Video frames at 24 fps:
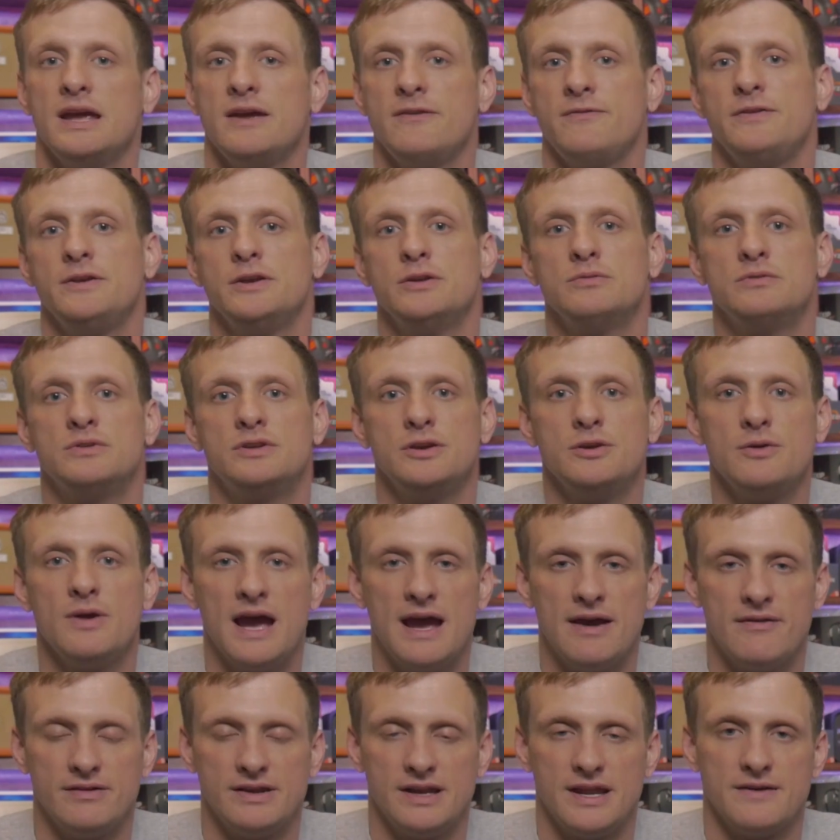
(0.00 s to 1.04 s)
If you do
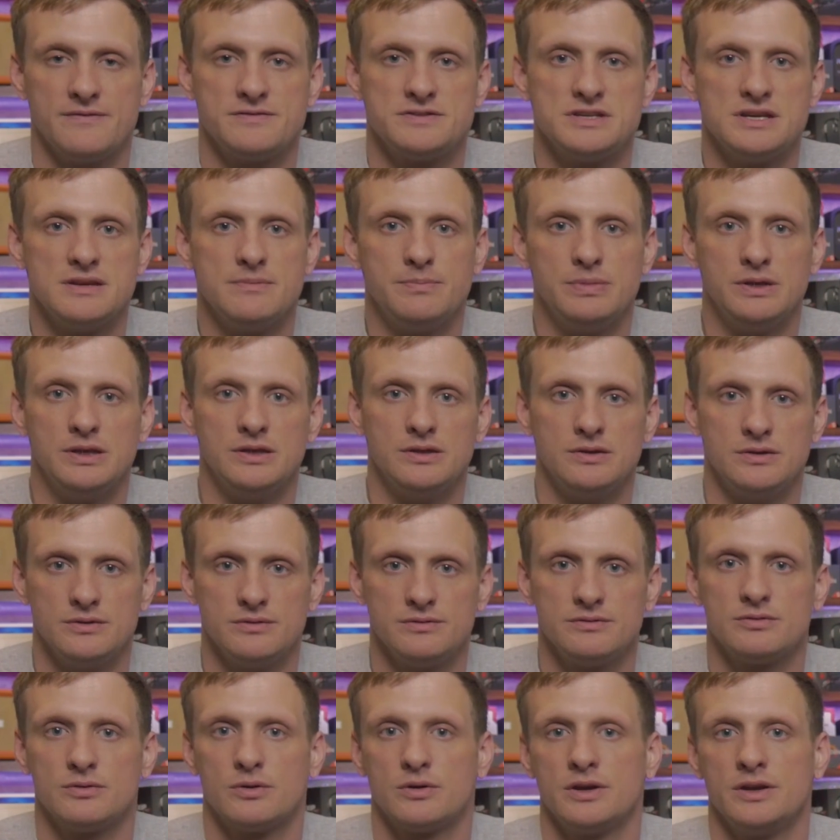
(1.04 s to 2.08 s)
have enough
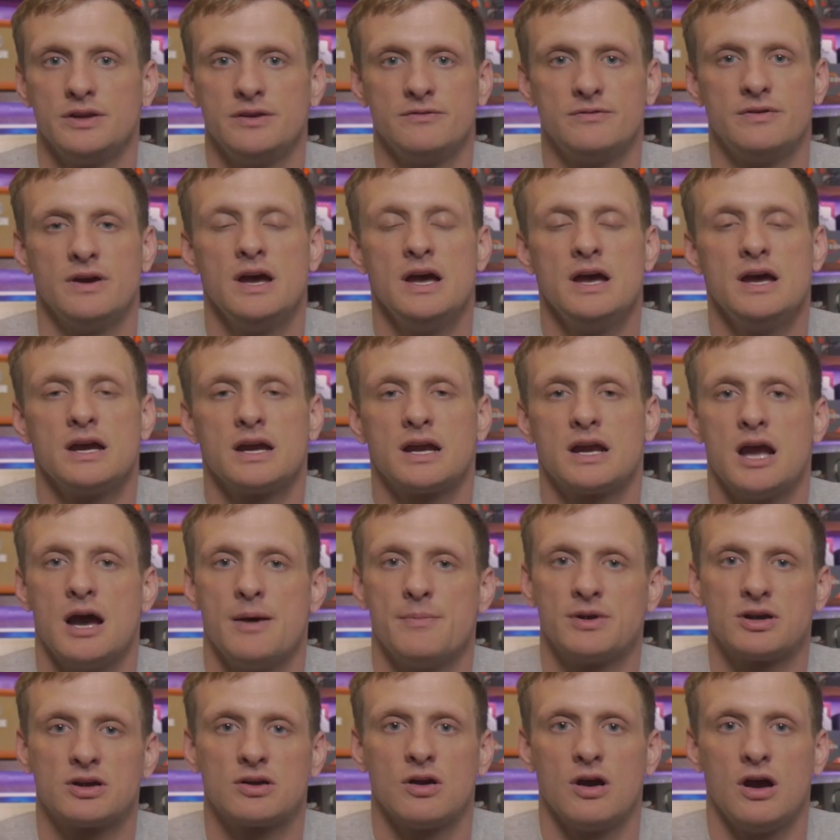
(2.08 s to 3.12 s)
GPUs or you've
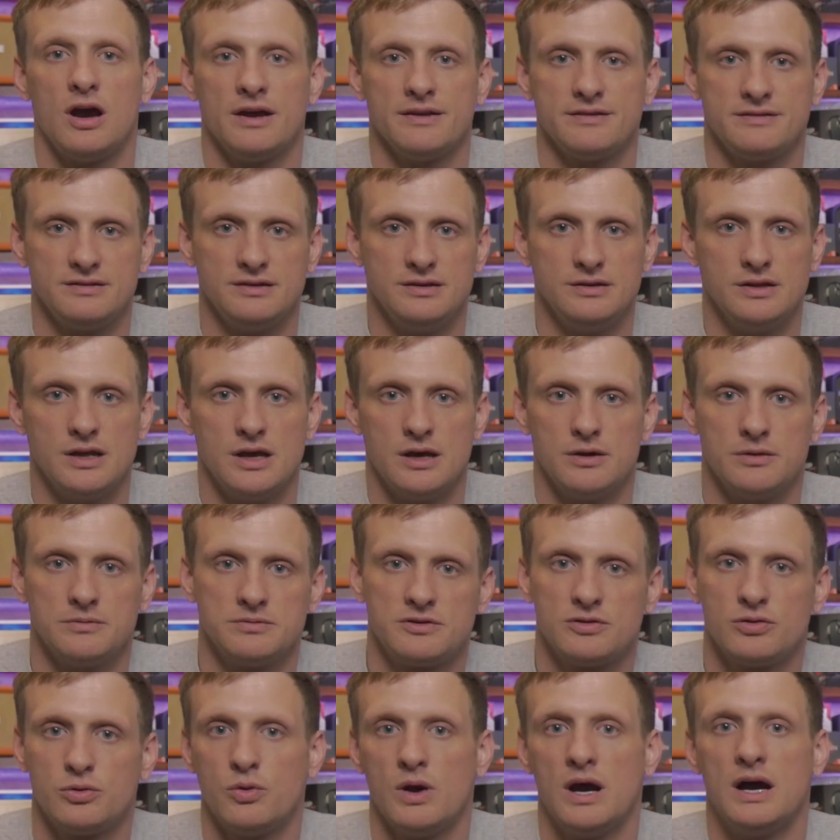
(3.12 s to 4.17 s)
come across, you know,
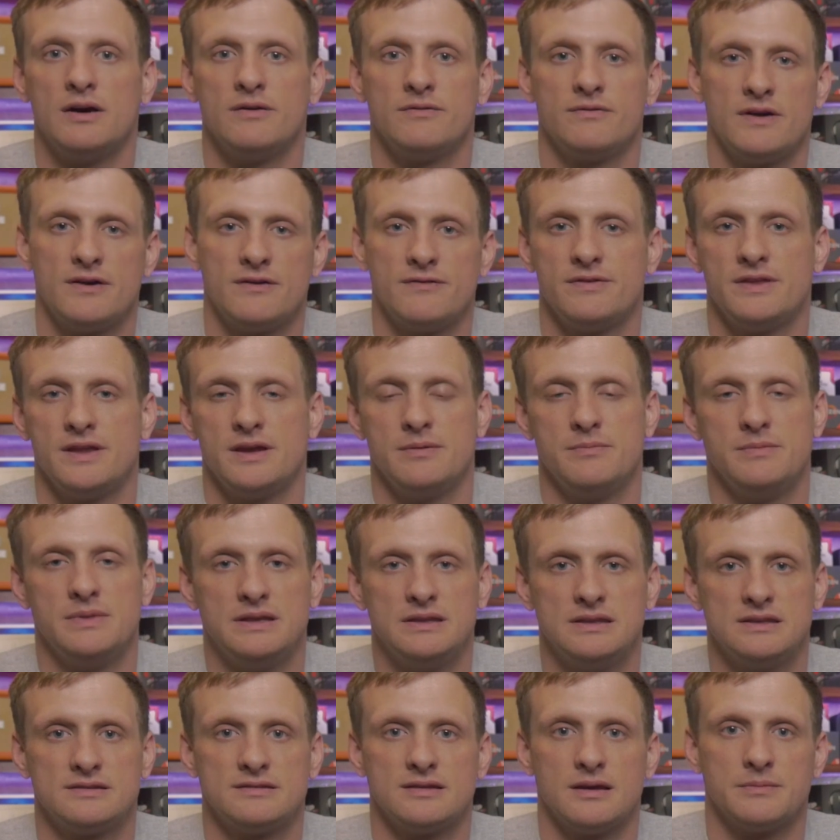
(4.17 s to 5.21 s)
12 of them
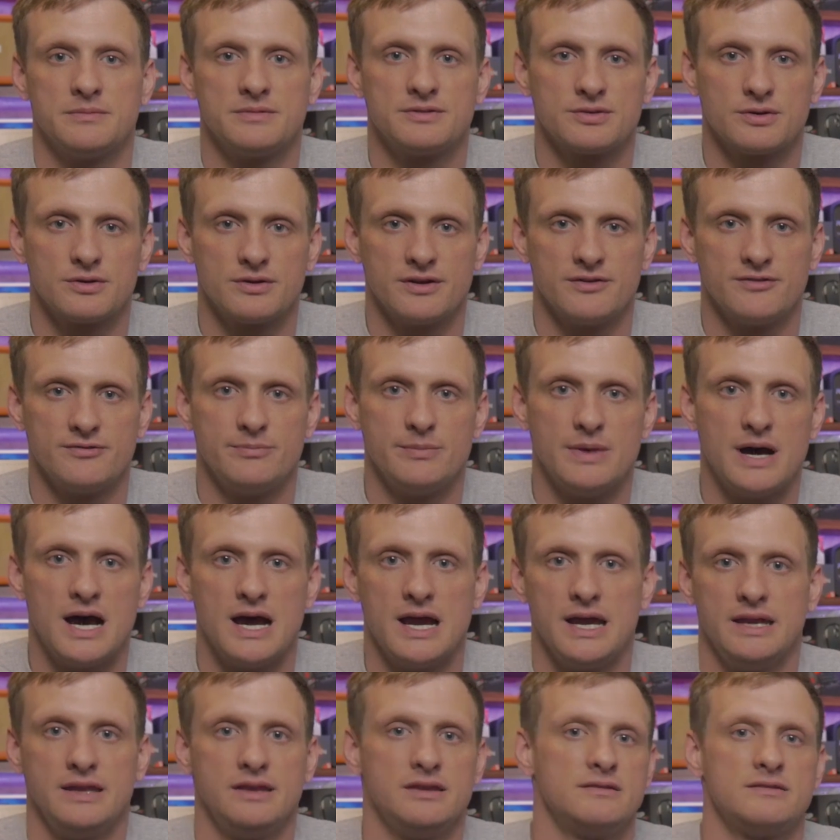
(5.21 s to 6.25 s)
in some sort of
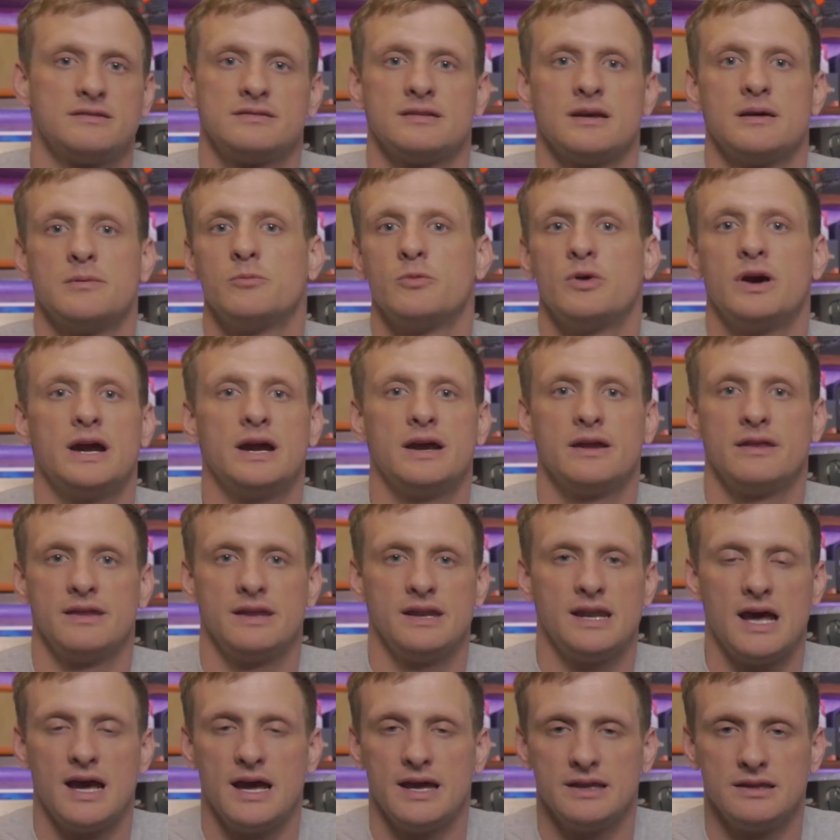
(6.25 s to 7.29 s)
mine somewhere
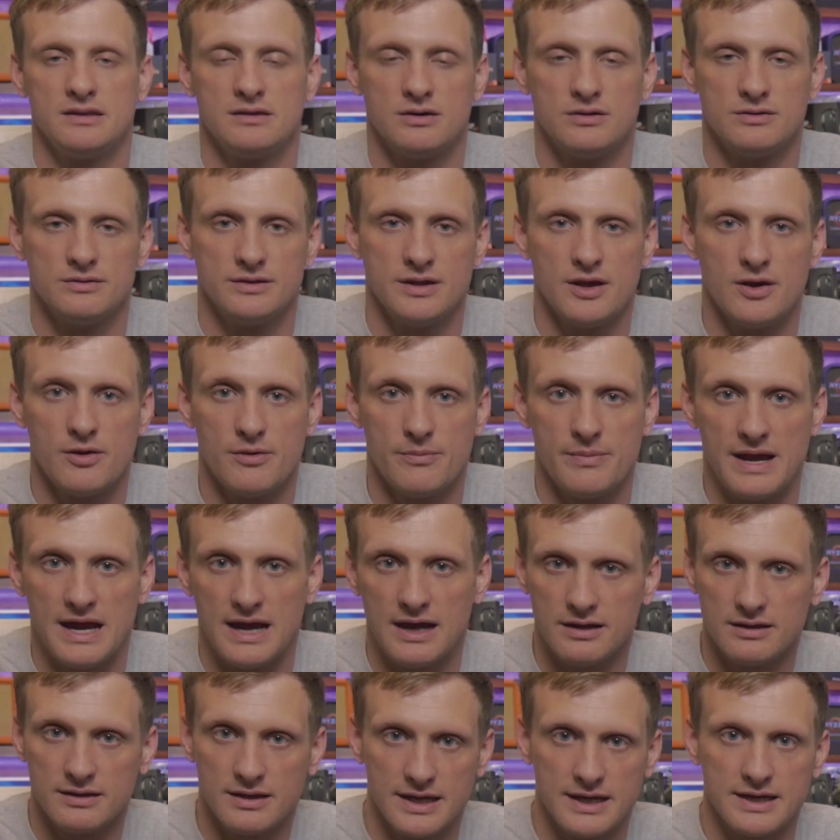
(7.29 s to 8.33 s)
that I don't know
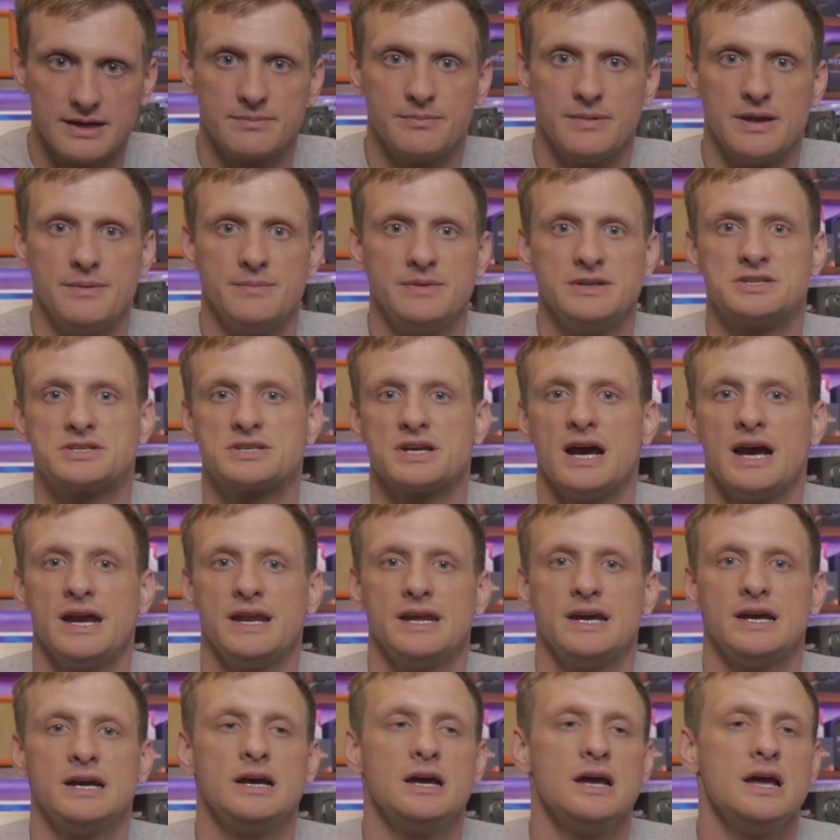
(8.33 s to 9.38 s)
about, like maybe
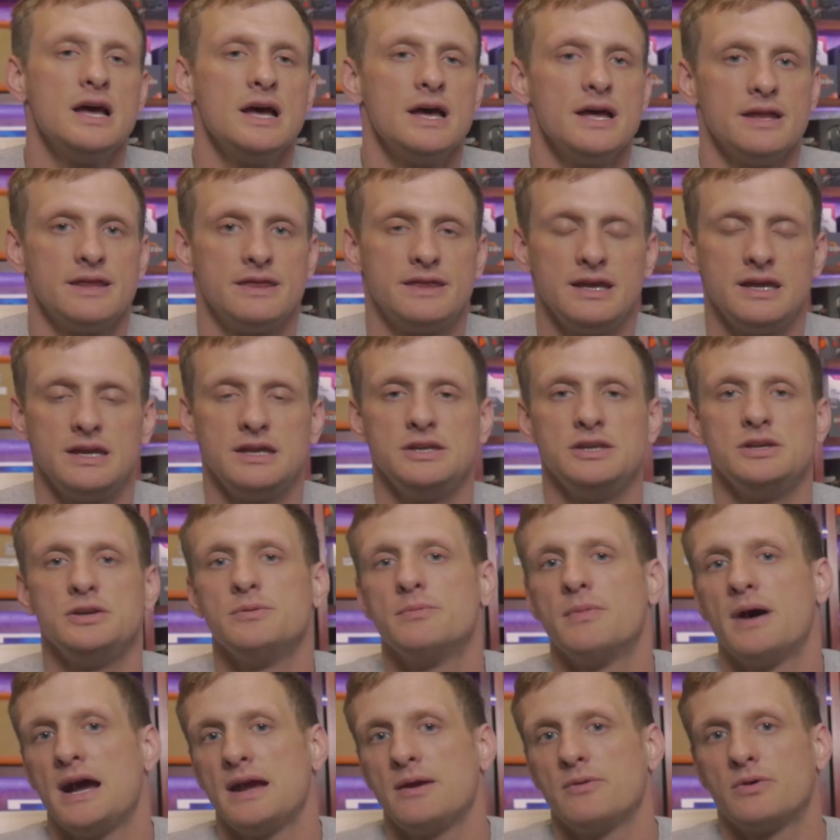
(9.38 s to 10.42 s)
China, then you
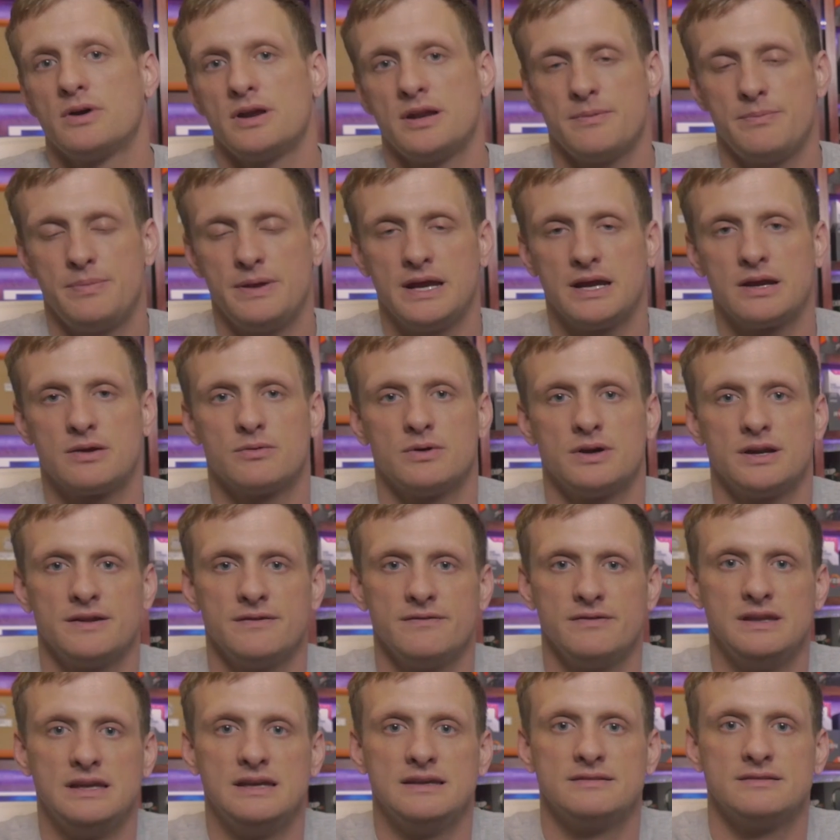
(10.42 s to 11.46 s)
might want to pick one
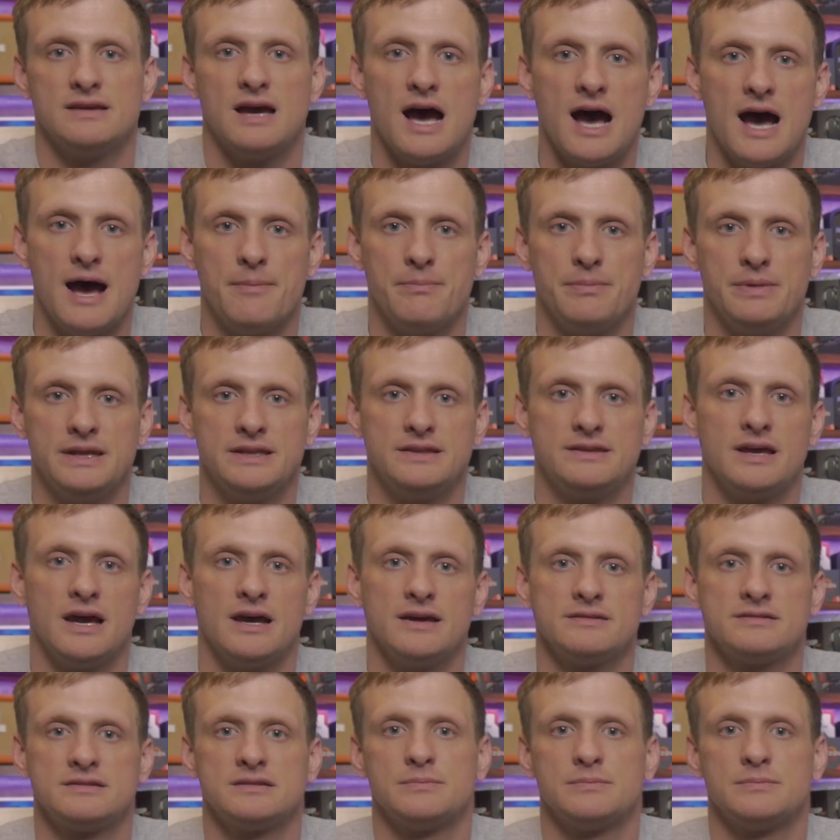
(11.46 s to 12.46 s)
of these up. It does